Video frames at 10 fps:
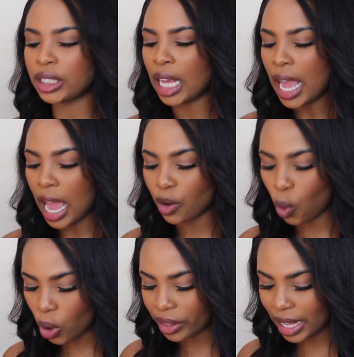it and
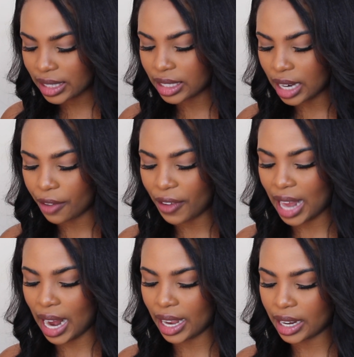all that stuff,
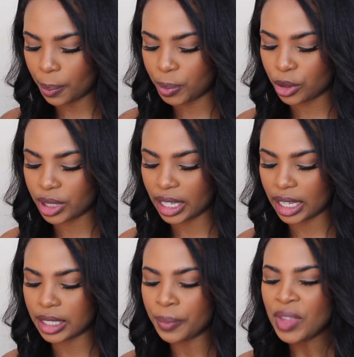and I end up using
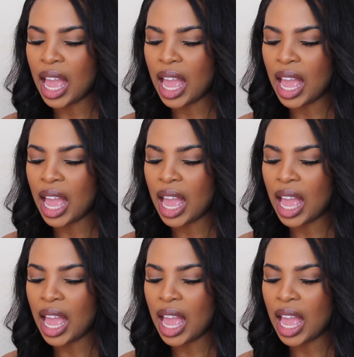it.